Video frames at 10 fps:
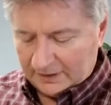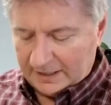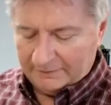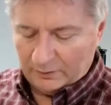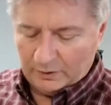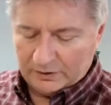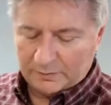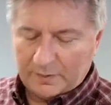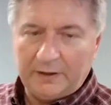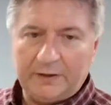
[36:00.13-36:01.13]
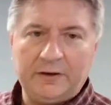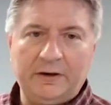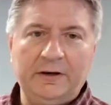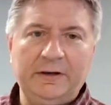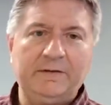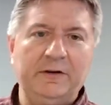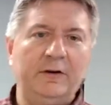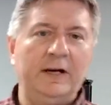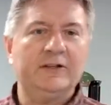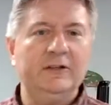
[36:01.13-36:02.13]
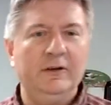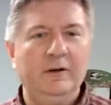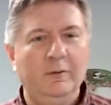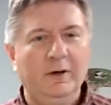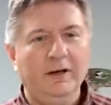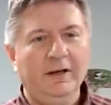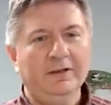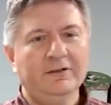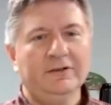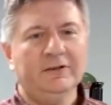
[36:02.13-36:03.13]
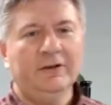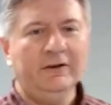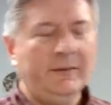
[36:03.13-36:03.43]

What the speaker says: have your wind spinner turn a different direction than what it is, just turn the